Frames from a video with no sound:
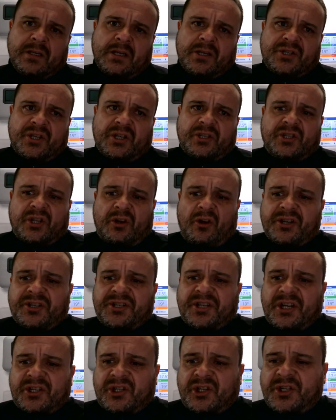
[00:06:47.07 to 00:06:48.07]
So tonight's
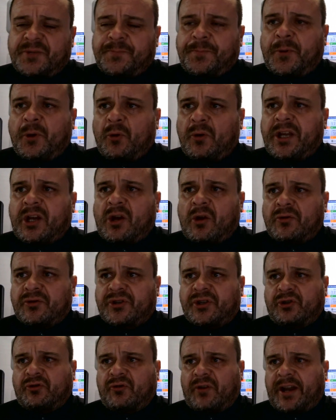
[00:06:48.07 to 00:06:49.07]
session is purely
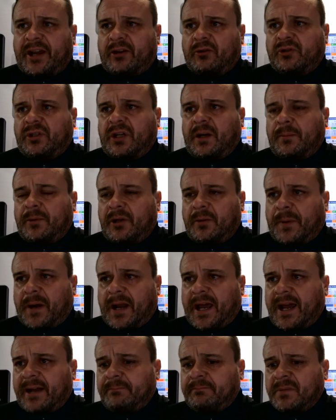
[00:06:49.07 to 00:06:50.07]
concentrating on W
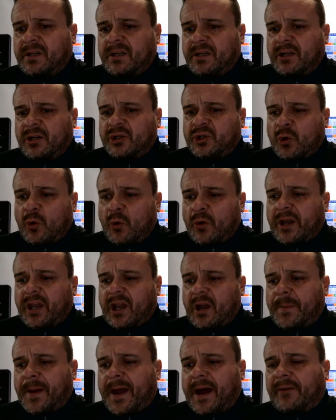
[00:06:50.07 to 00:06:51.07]
plan,
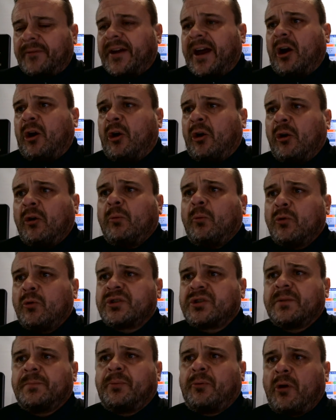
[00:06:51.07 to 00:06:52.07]
talking about that hot
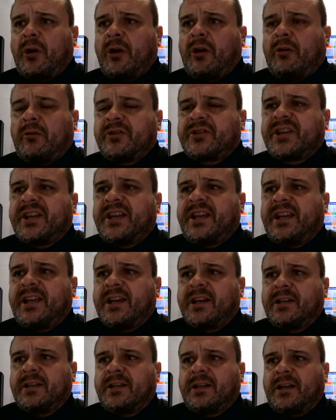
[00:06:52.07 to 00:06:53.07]
water priority
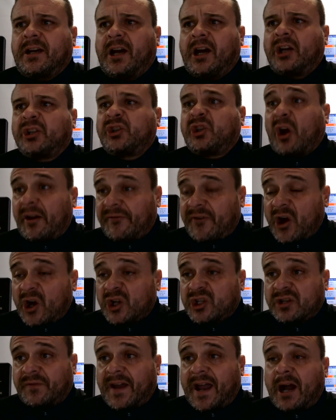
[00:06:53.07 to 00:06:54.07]
uh,
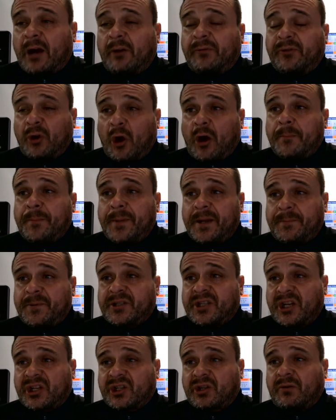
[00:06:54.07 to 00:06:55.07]
diverter valve, not a mid
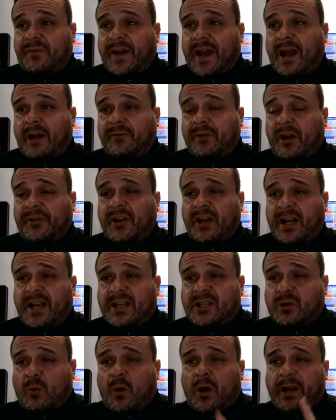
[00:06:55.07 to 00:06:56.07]
position valve. And I think
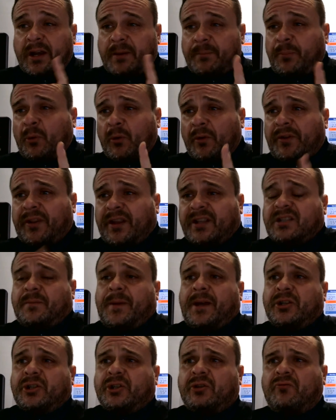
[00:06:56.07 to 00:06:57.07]
that's quite an important thing to
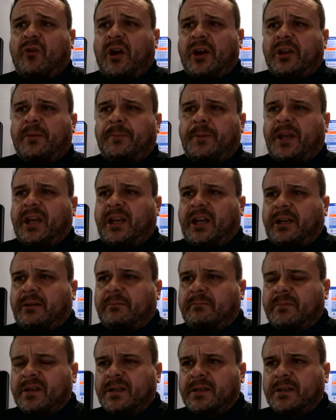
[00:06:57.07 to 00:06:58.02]
mention right at the beginning.